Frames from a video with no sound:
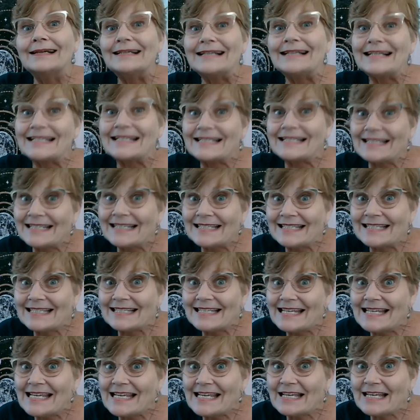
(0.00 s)

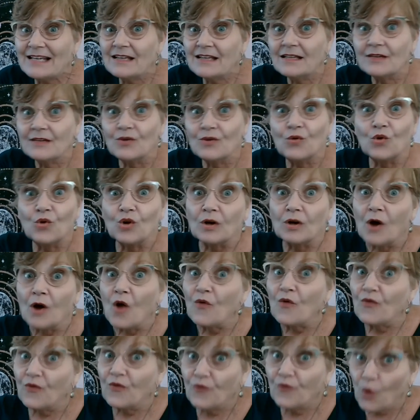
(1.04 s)
assisting
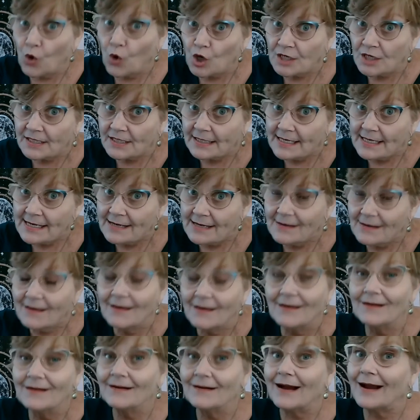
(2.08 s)
or forcing.
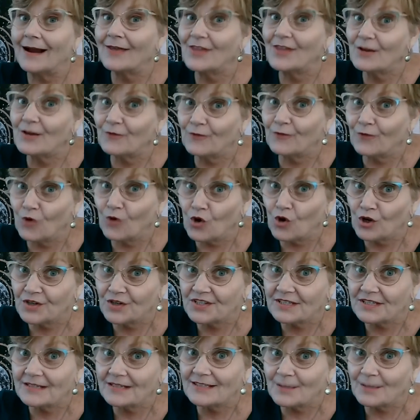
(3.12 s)
I think
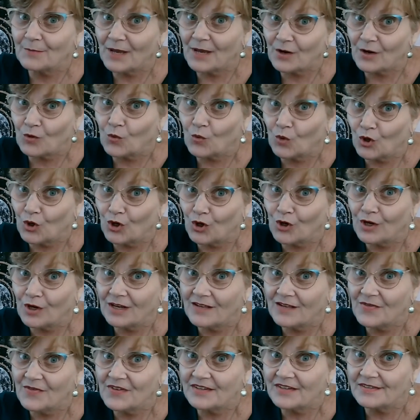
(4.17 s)
force is a better word
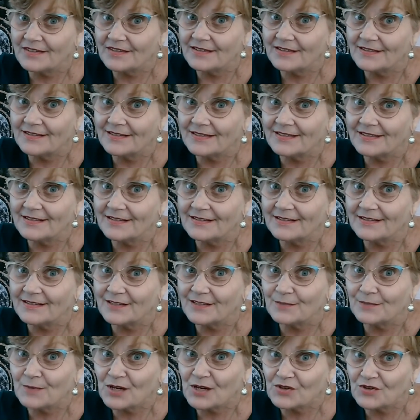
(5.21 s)
in this instance,
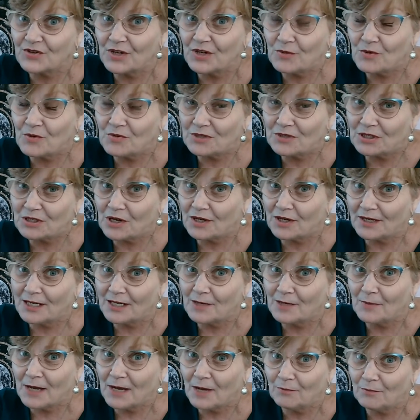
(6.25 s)
especially when we're talking
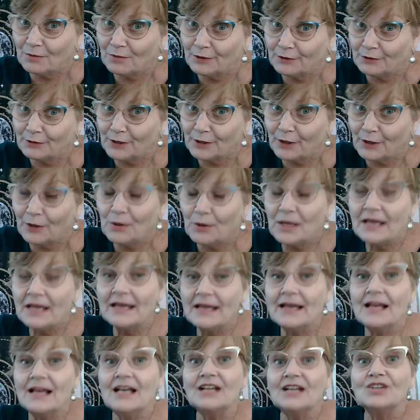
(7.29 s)
about Pluto,
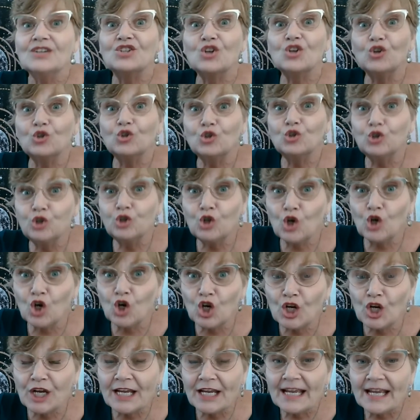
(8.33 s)
to
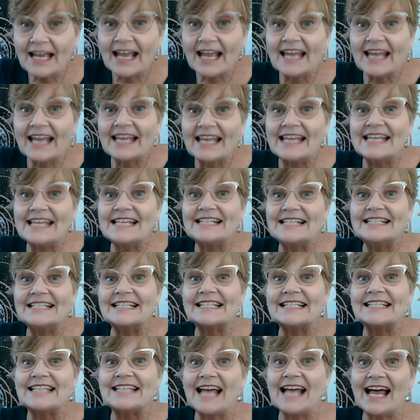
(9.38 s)
look
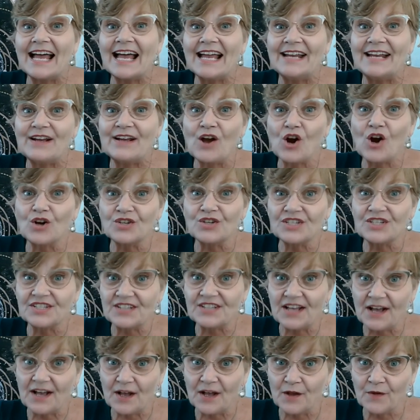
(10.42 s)
inside
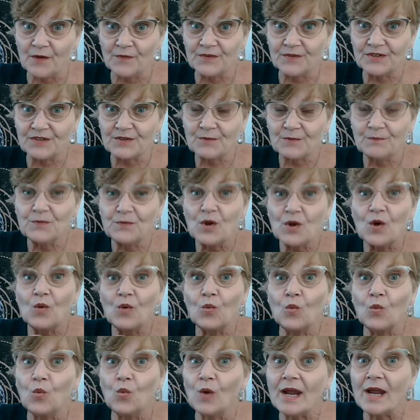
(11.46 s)
ourselves.
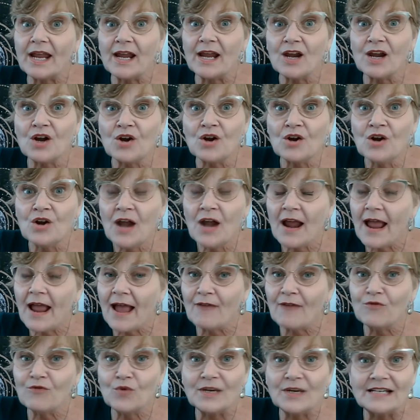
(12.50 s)
Where
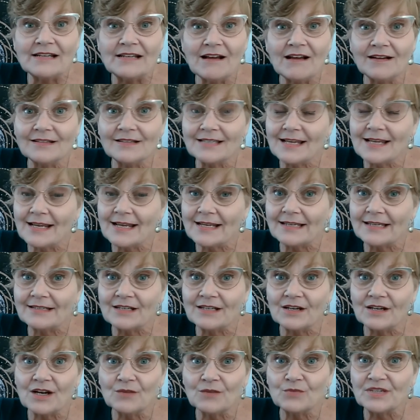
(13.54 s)
have we not
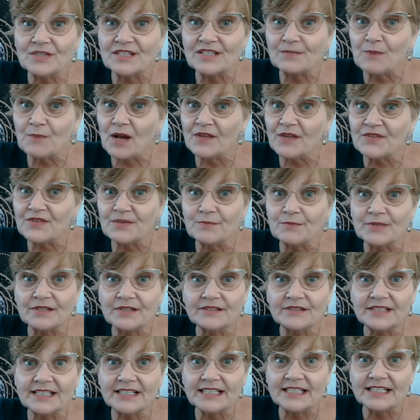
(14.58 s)
taken
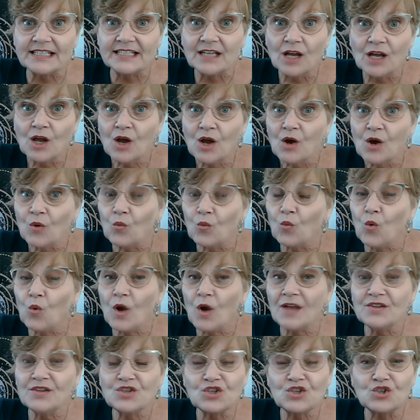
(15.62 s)
responsibility?
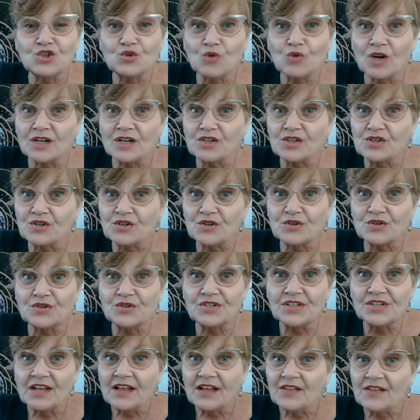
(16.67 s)
What
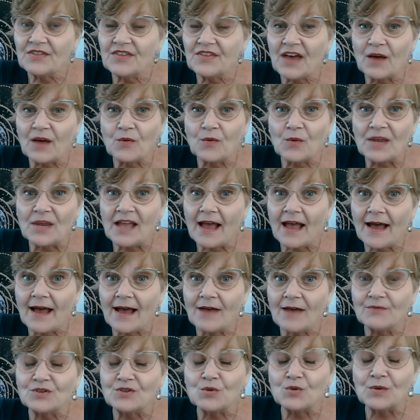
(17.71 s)
structures that we
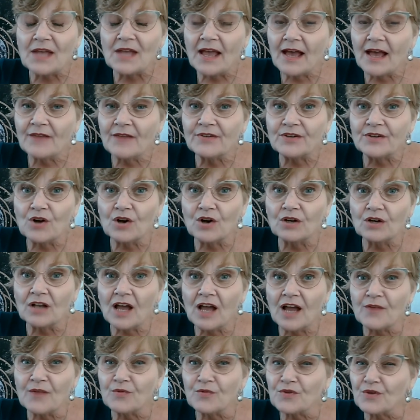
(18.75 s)
have in our
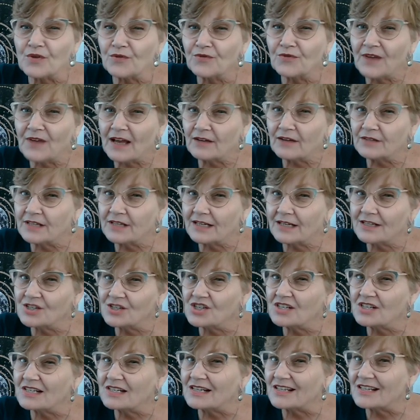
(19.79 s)
life where the
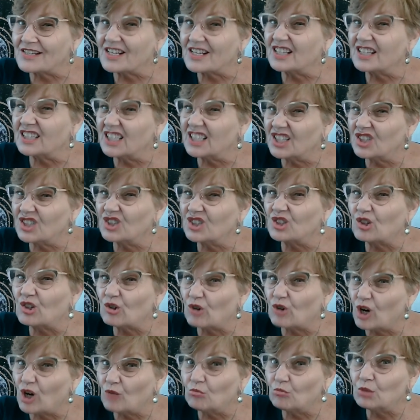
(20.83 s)
foundation is a little
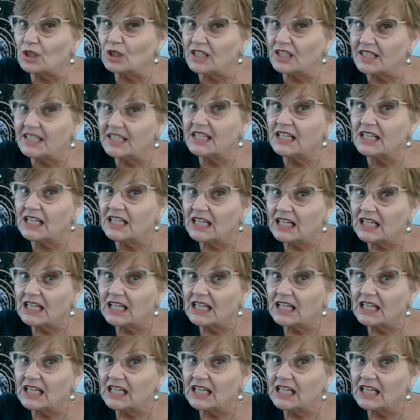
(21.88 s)
crumbly